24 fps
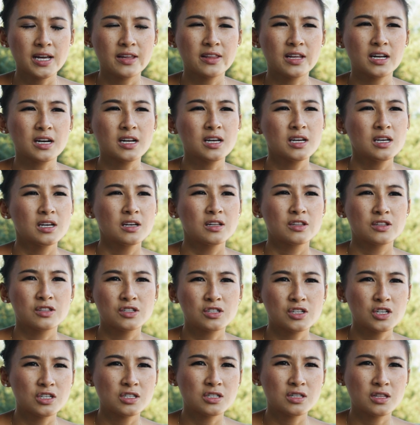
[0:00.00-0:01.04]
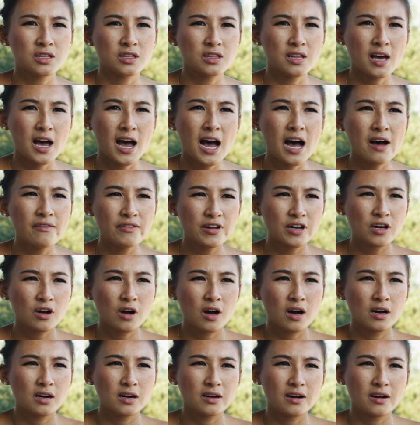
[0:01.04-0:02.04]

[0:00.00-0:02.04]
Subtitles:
and then just having